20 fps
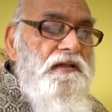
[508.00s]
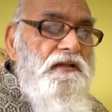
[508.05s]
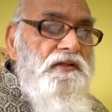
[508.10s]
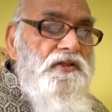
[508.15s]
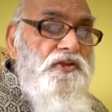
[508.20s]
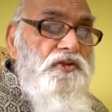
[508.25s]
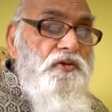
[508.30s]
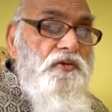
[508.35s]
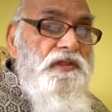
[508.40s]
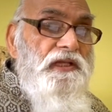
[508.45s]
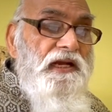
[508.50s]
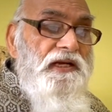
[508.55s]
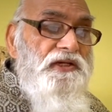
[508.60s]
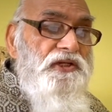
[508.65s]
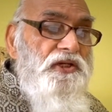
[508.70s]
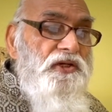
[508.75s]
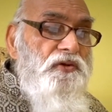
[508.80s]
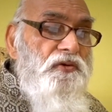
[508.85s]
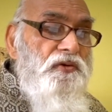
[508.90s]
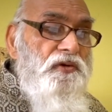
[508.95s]
so that
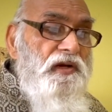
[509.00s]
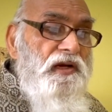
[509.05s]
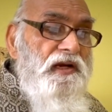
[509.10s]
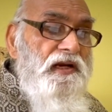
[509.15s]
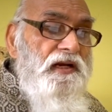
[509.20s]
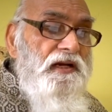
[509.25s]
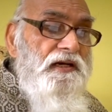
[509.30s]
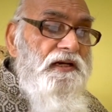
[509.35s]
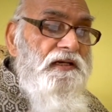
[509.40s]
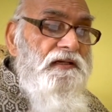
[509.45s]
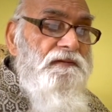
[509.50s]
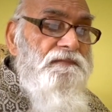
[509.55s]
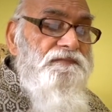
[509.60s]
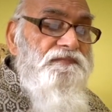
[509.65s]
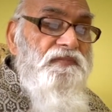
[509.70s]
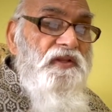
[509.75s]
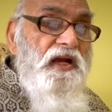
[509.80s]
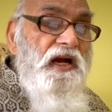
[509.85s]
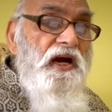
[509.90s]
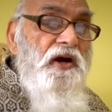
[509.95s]
he could learn
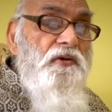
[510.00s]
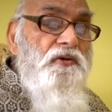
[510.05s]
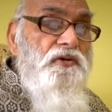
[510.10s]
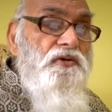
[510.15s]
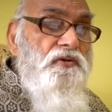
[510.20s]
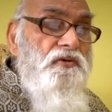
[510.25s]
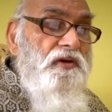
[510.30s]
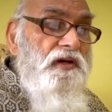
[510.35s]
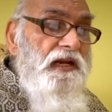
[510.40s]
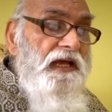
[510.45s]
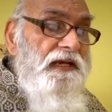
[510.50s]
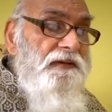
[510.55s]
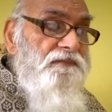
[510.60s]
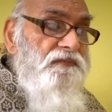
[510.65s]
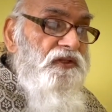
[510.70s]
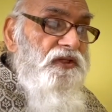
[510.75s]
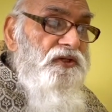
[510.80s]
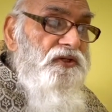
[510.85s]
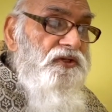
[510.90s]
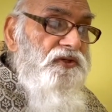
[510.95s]
how to climb
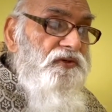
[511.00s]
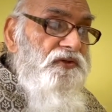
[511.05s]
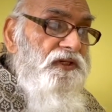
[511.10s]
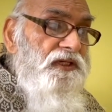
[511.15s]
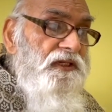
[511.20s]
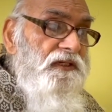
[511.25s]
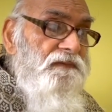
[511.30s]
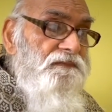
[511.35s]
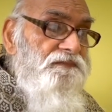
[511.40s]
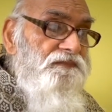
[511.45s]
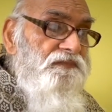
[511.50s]
the tree